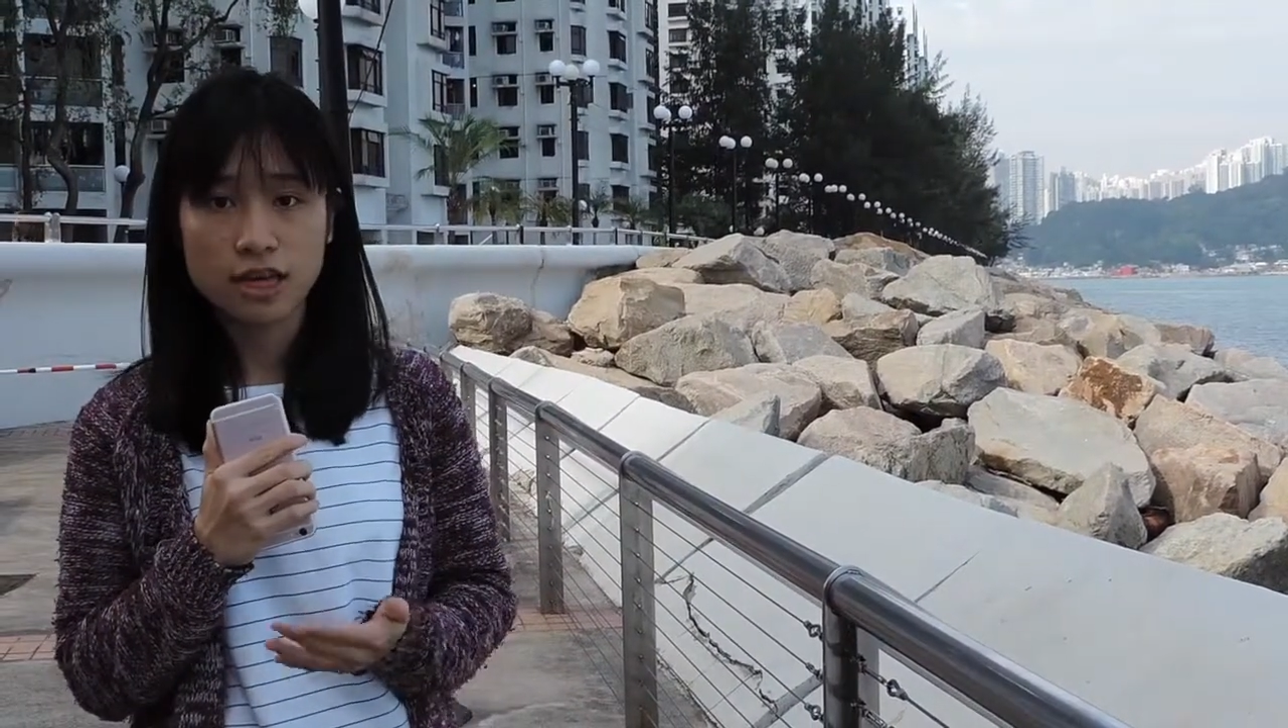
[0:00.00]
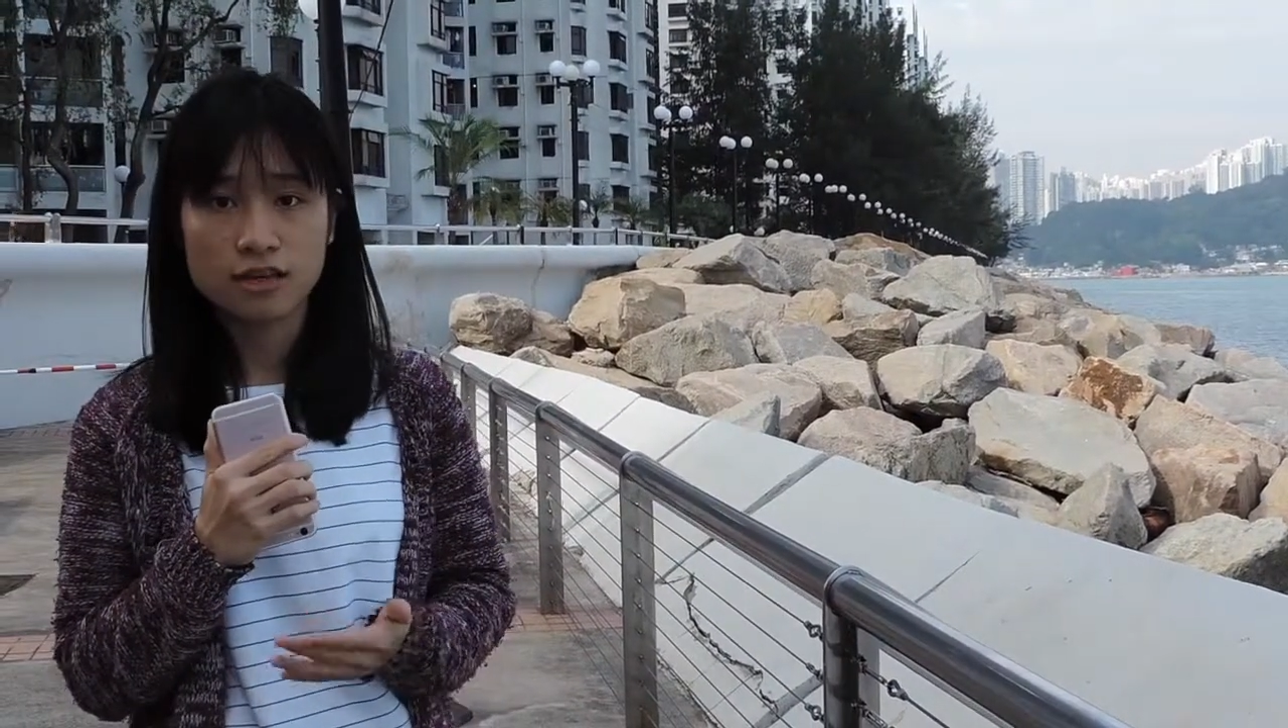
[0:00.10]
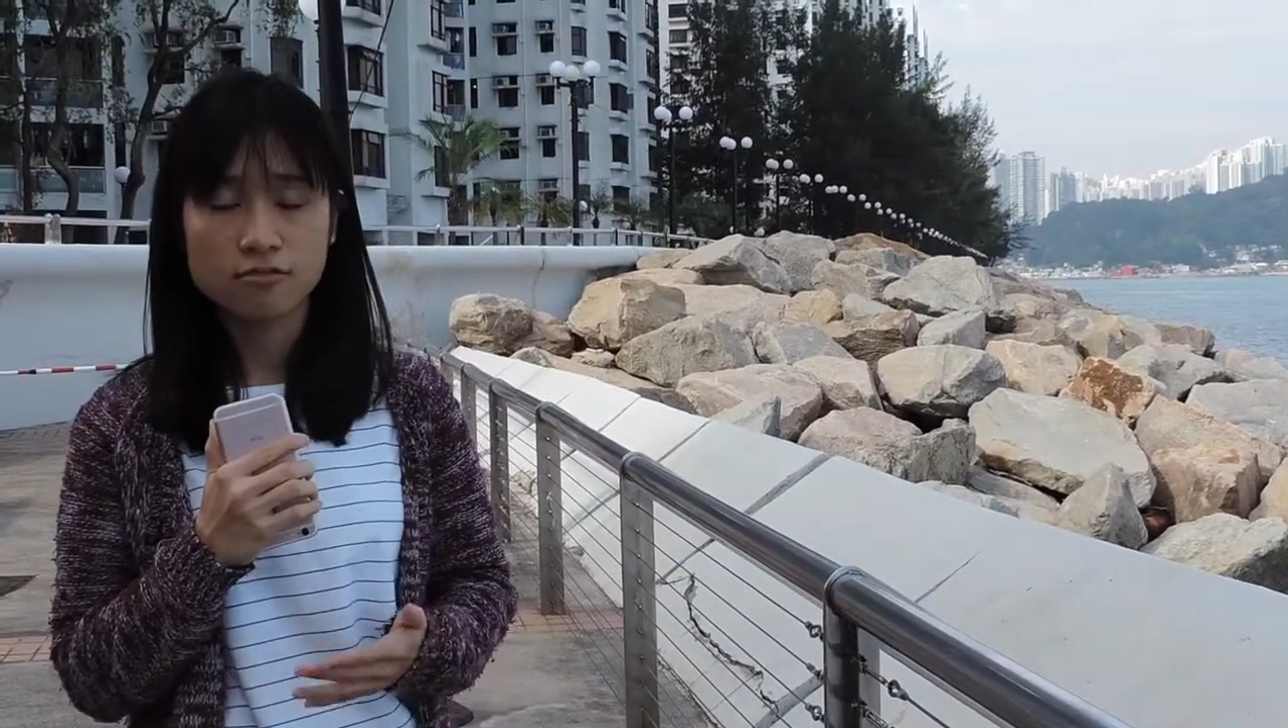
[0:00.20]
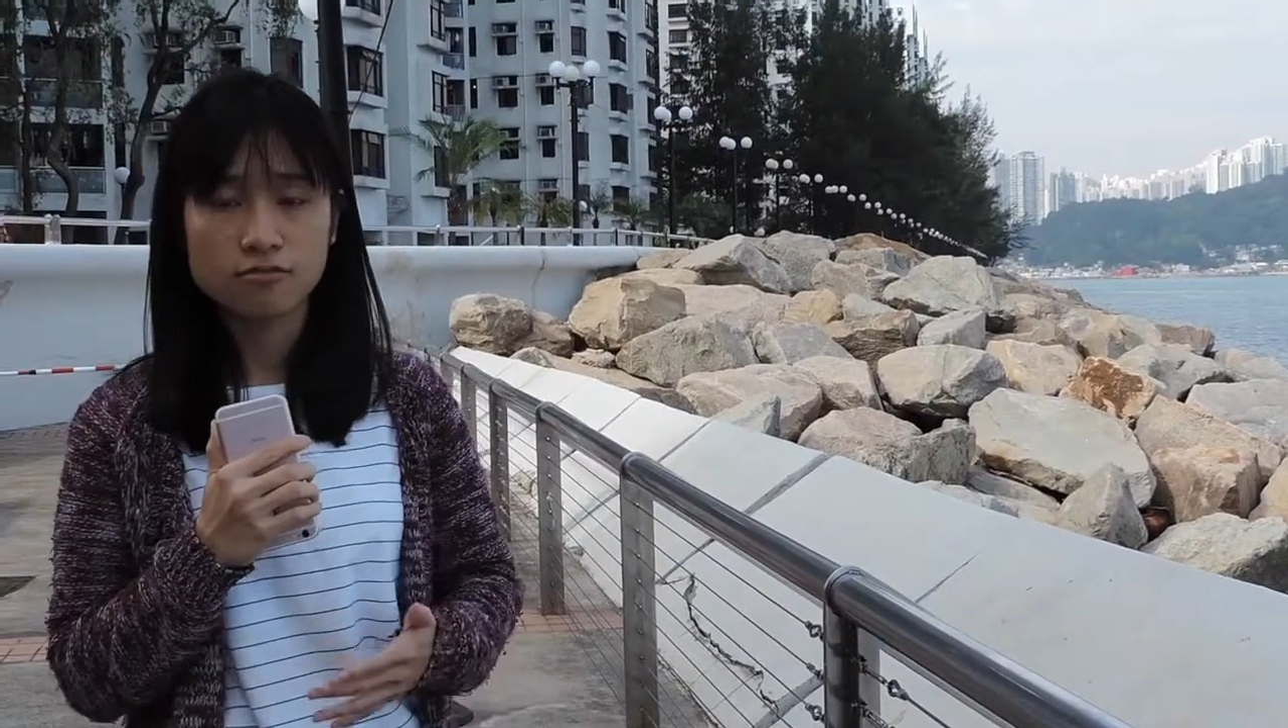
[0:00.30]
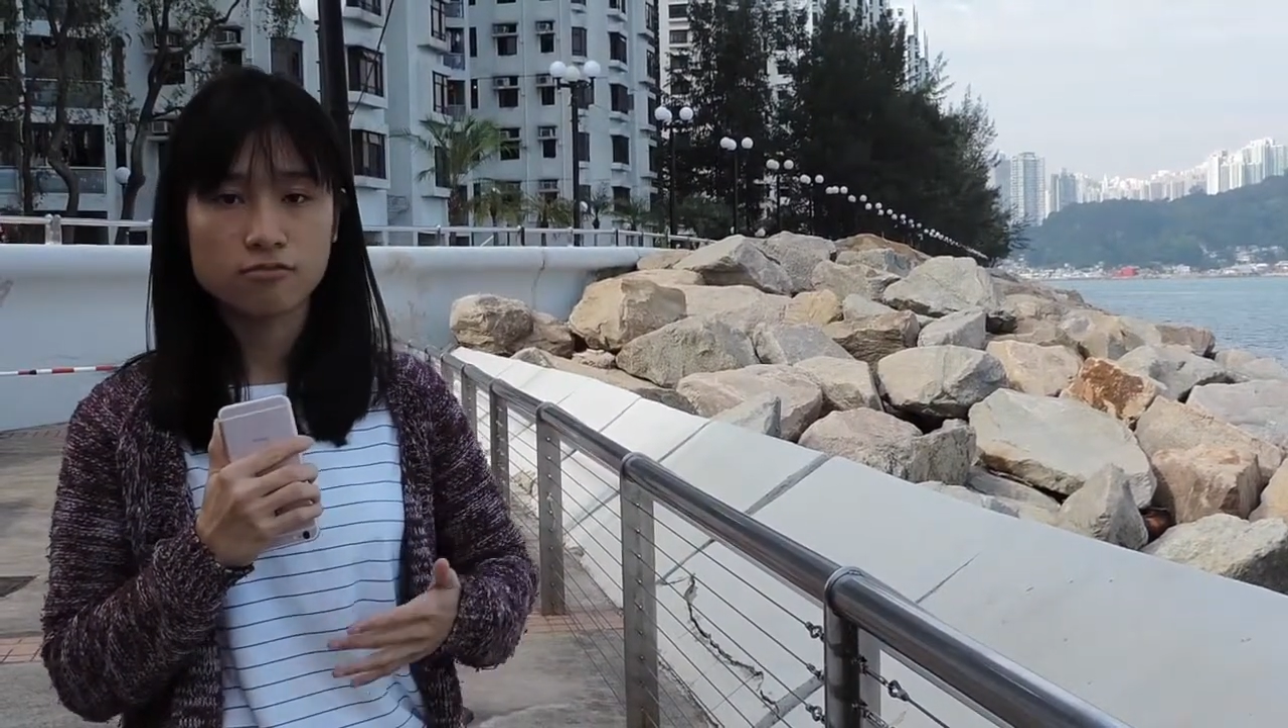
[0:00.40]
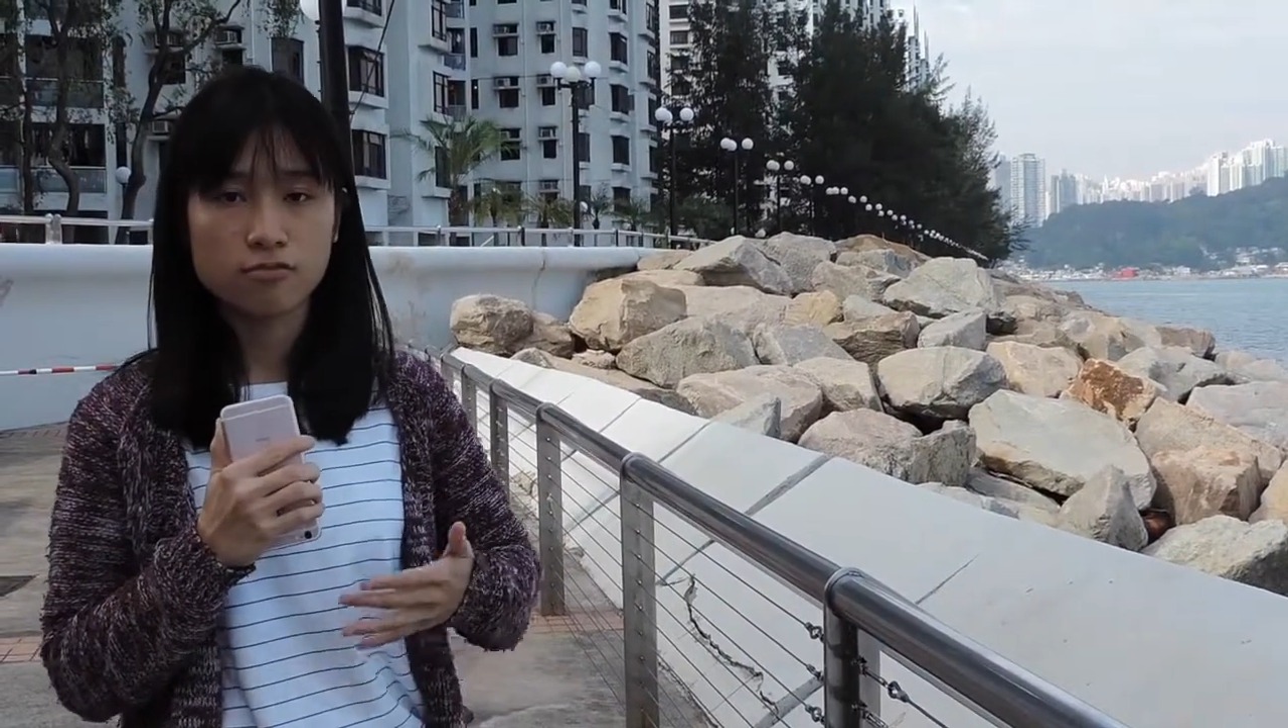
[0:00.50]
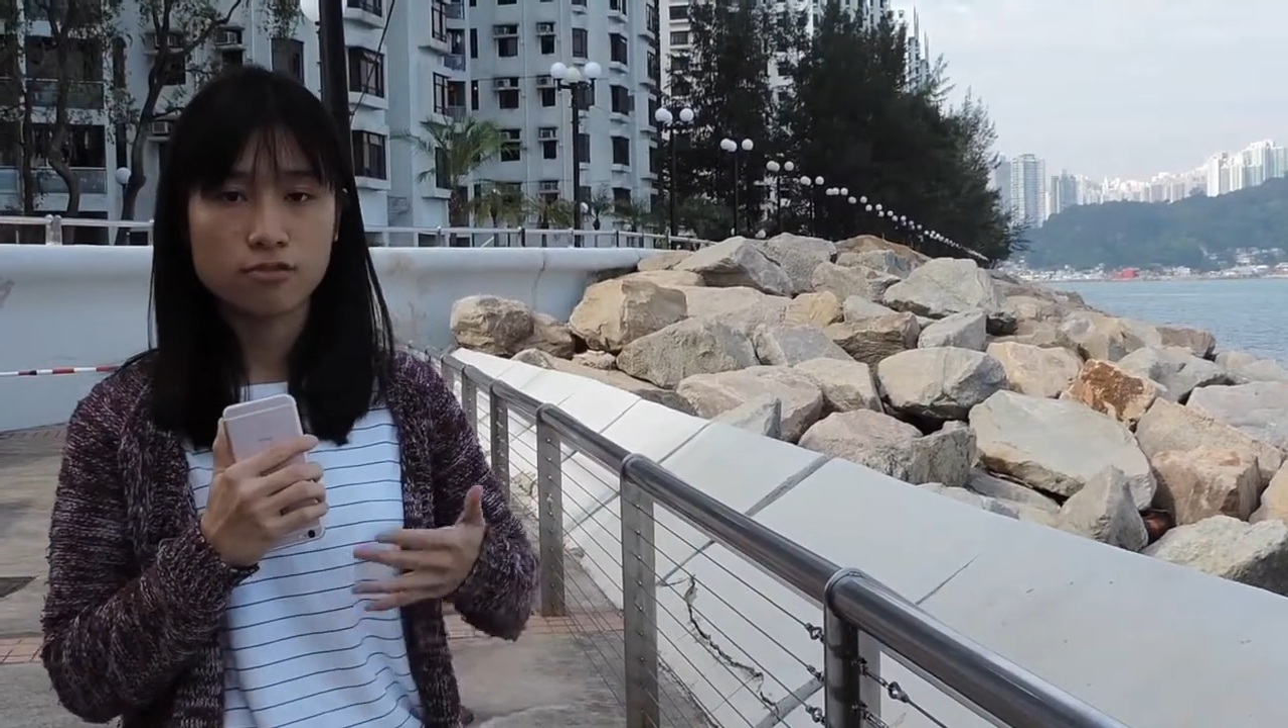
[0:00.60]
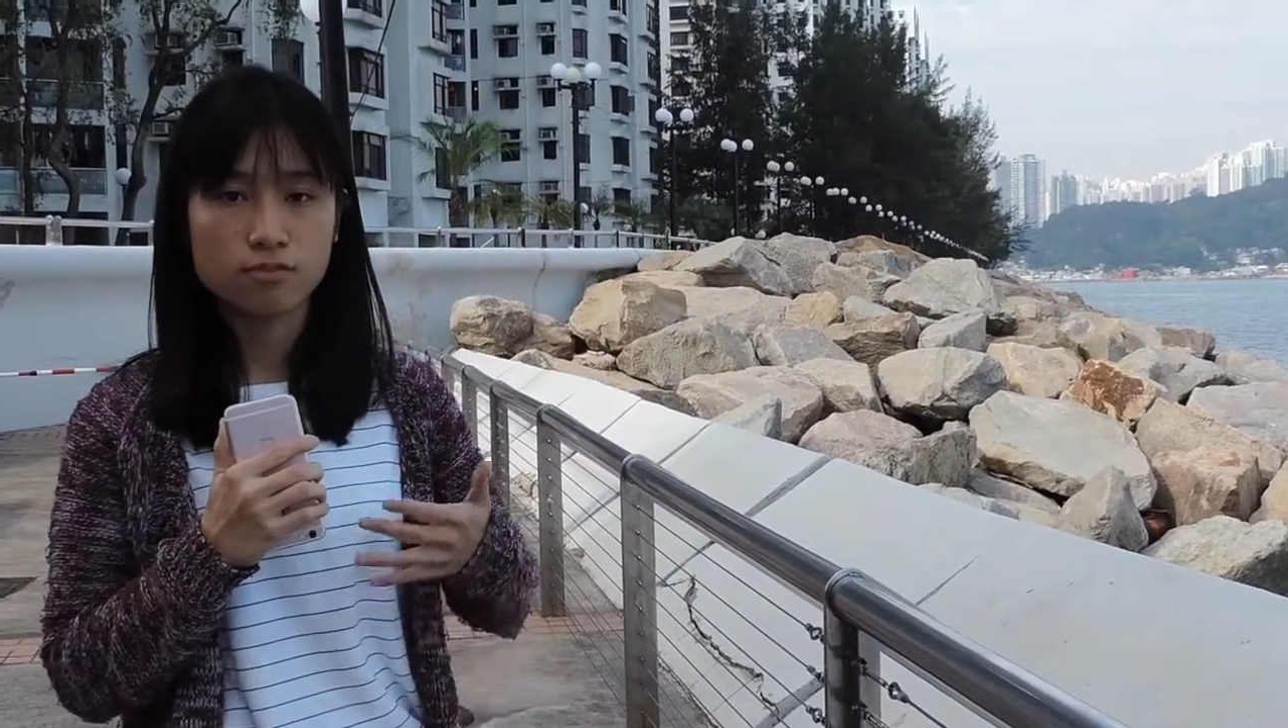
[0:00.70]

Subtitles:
in